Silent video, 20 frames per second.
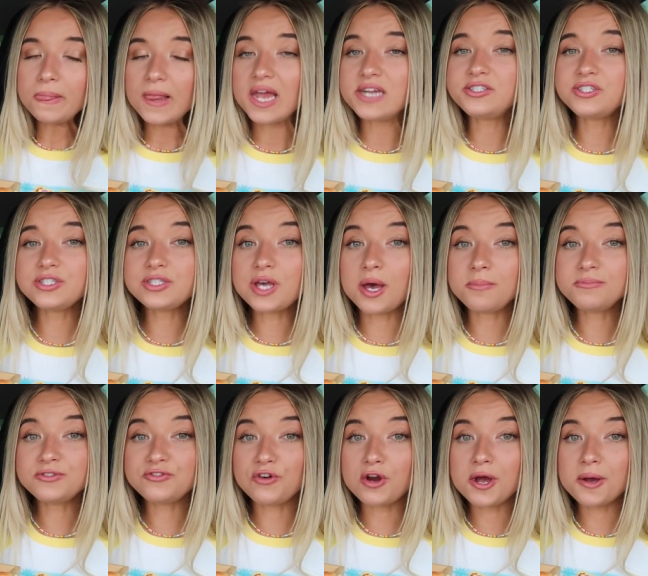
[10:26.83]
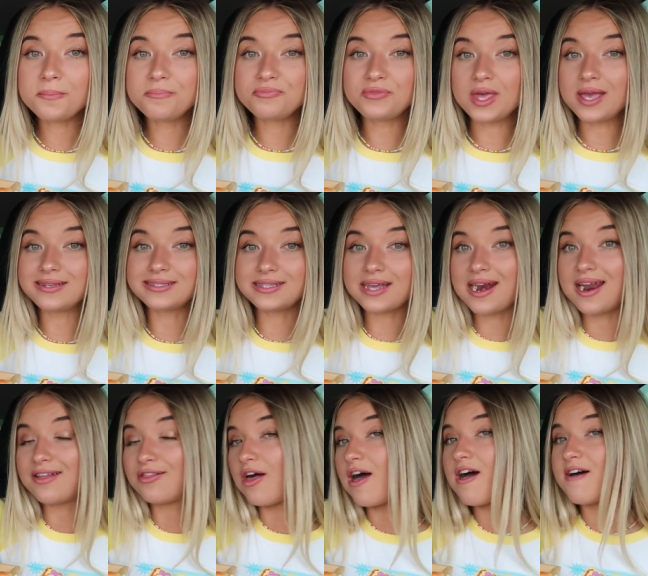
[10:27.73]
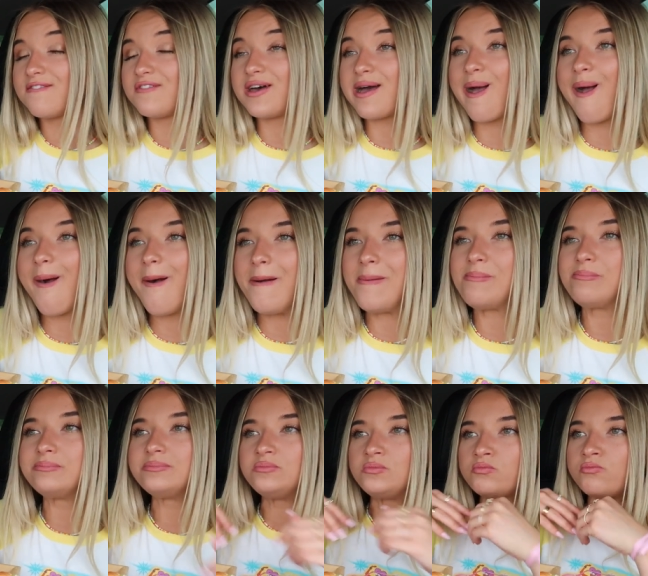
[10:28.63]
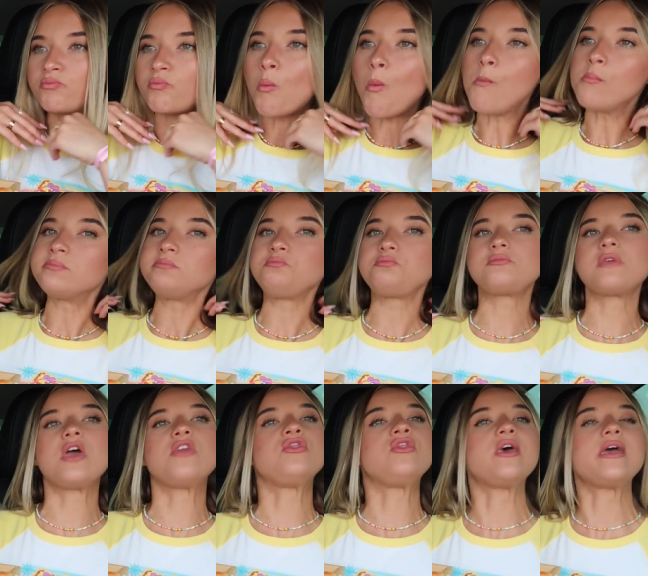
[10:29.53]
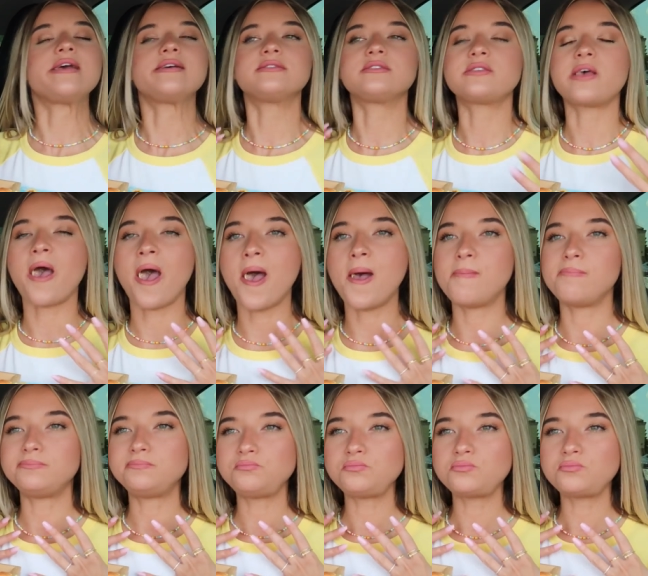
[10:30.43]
It just comes from things that I love and things that